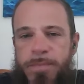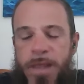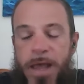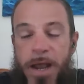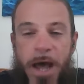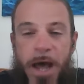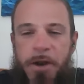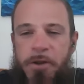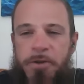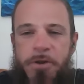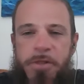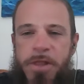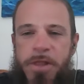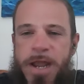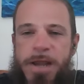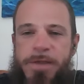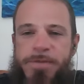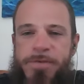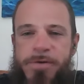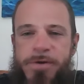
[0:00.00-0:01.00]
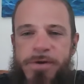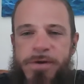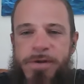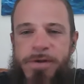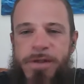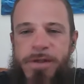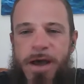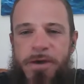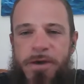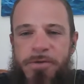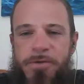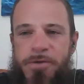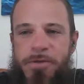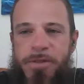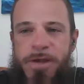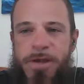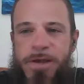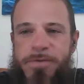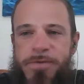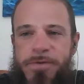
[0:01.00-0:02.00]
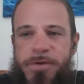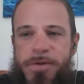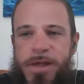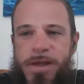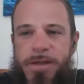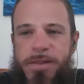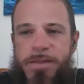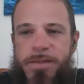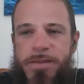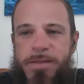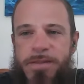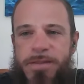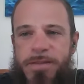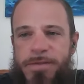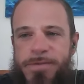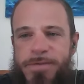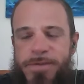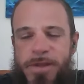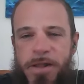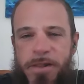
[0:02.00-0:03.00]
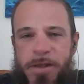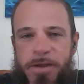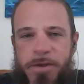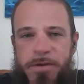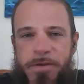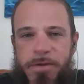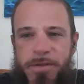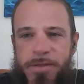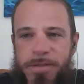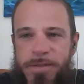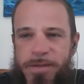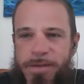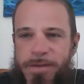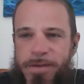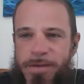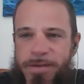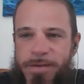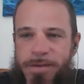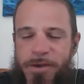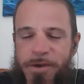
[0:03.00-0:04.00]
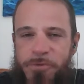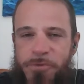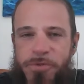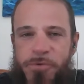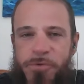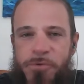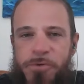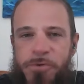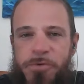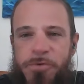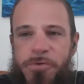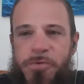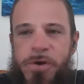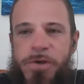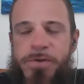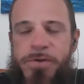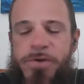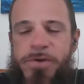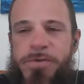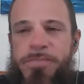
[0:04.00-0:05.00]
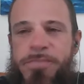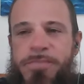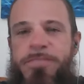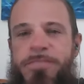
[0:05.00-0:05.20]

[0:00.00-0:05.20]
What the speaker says: And I don't know the answer. I don't know the answer to that. It's not like a rhetorical question.